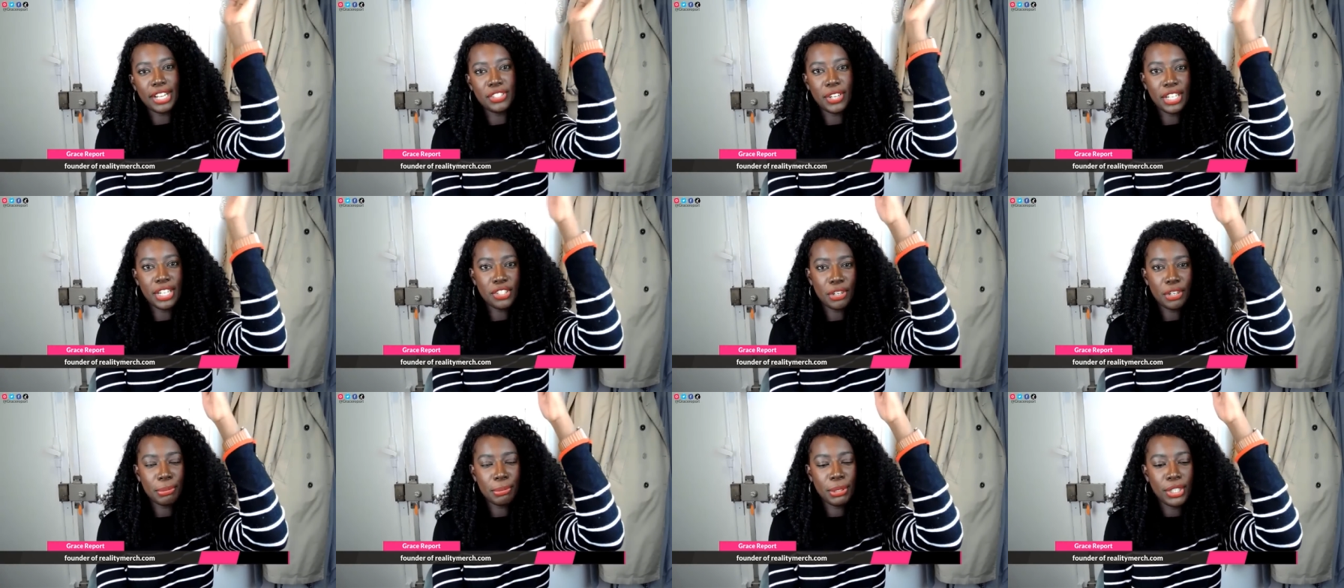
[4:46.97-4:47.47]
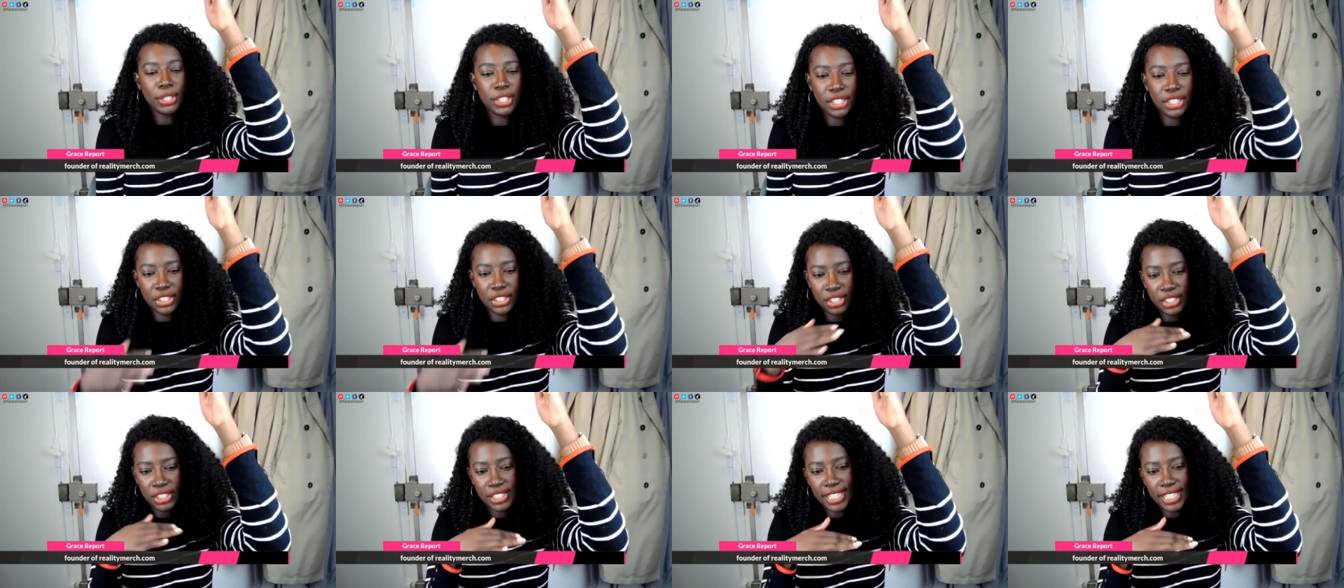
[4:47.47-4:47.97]
You guys are up here and
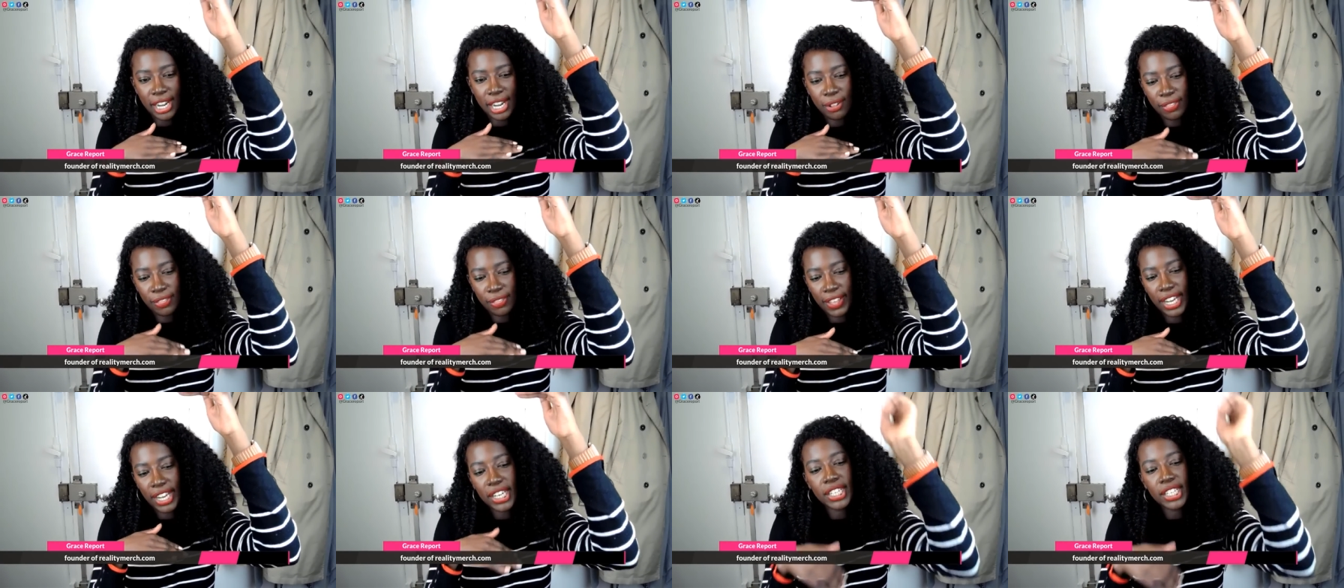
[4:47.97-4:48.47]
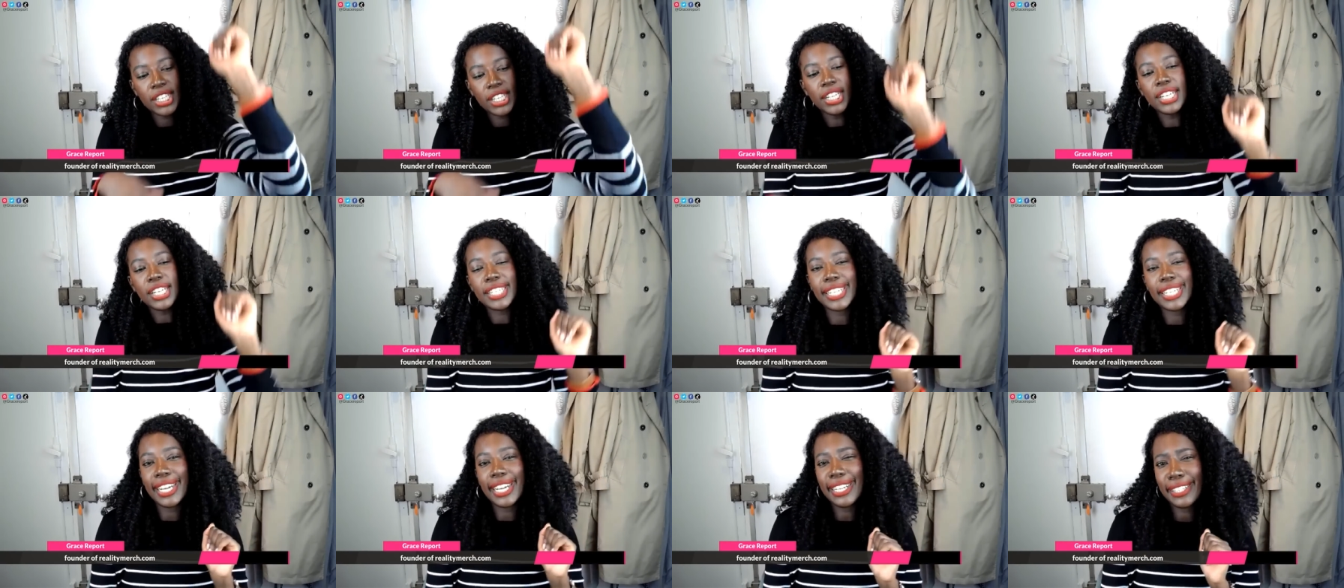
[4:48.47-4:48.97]
she's down there.
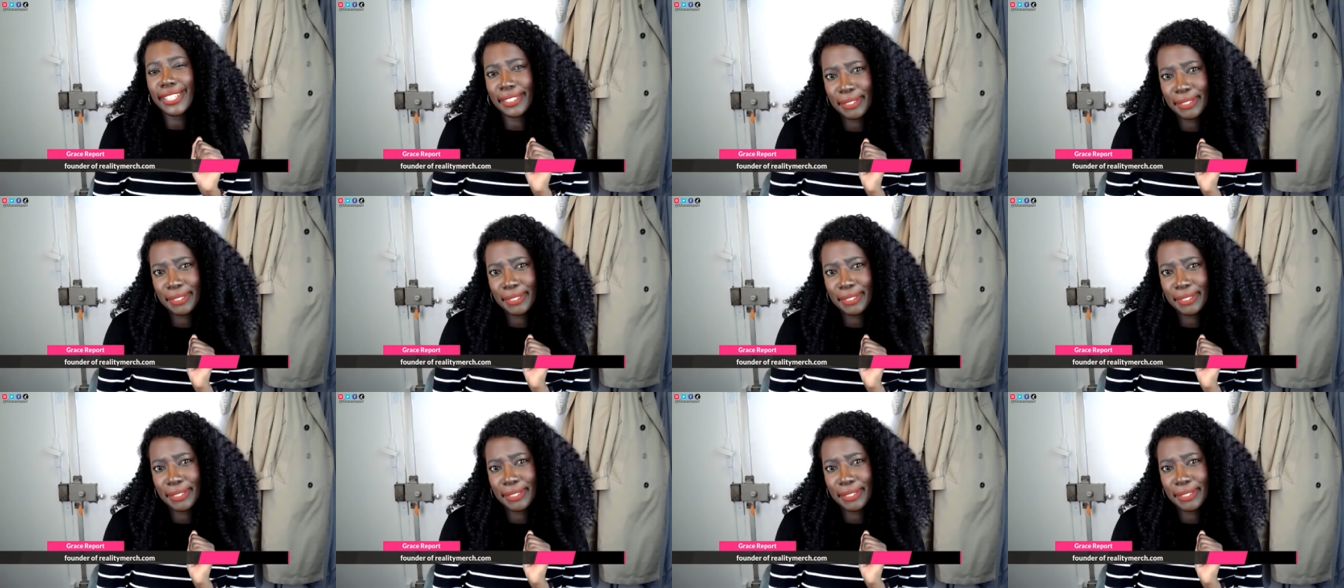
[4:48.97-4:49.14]
Like